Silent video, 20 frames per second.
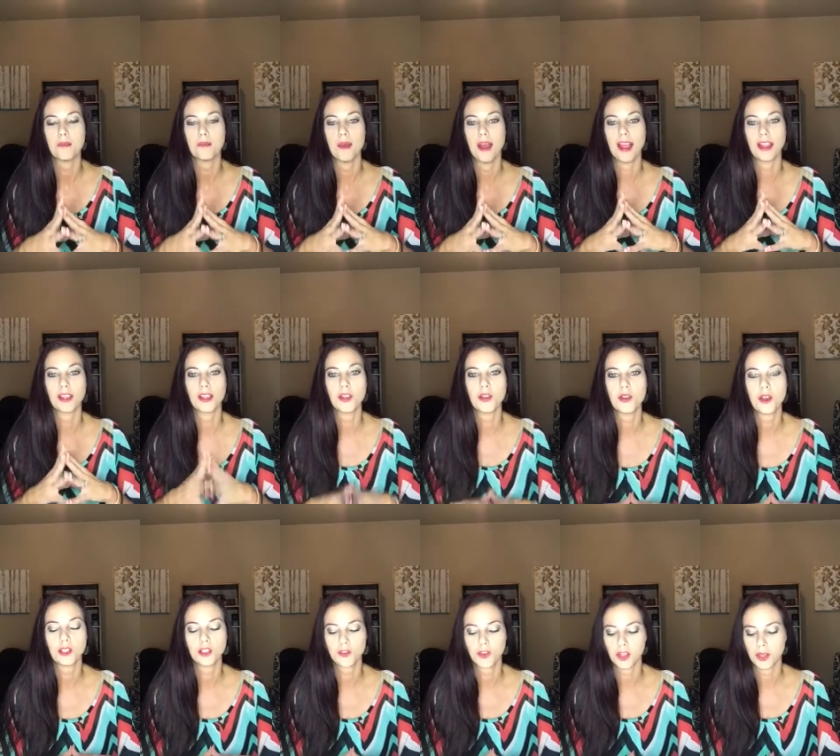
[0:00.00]
my
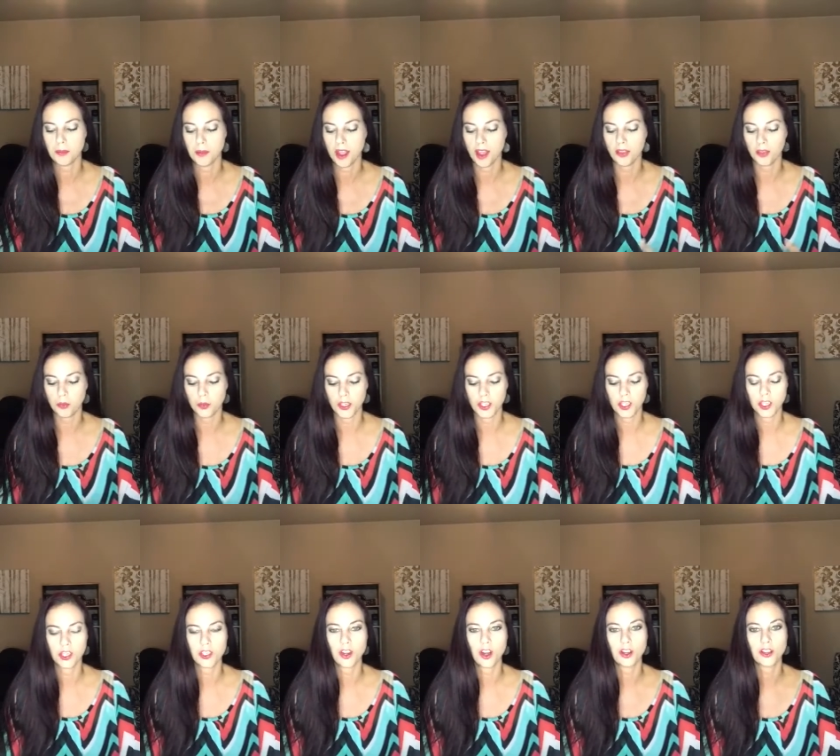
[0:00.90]
kudos for the month,
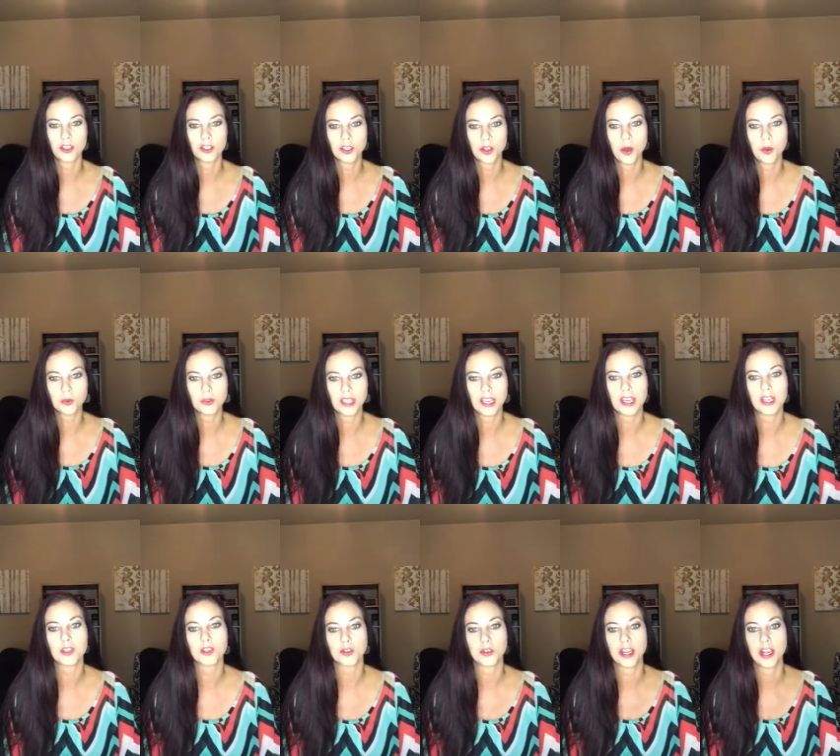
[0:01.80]
which is our
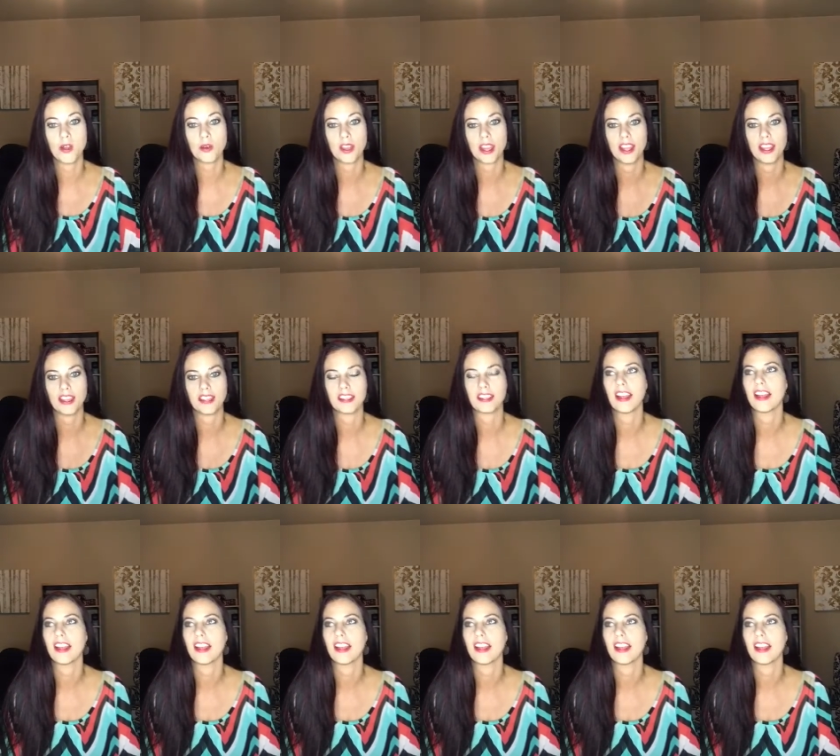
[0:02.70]
sculpting trio kit.